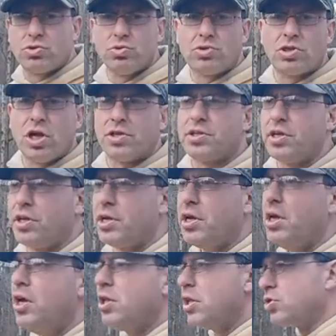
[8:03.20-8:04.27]
do something.
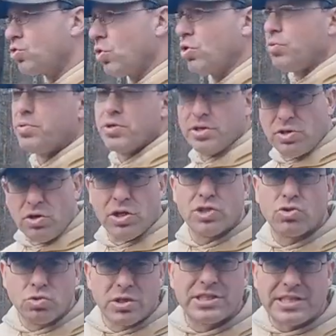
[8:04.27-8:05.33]
Let's go a little, you know, let's
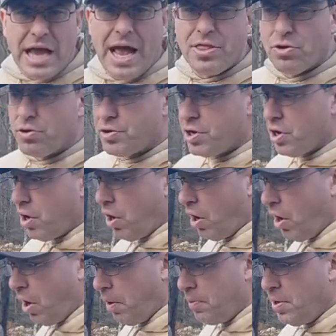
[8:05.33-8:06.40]
do the standard
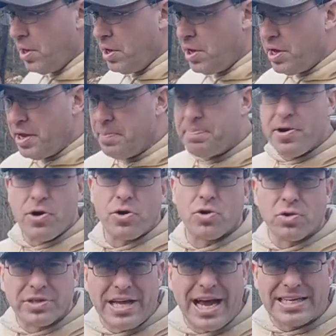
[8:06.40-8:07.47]

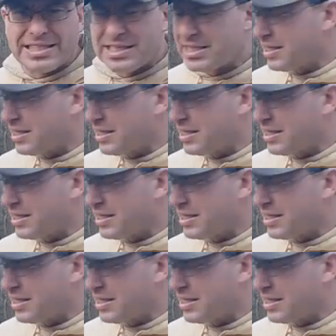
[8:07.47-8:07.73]
empirical tests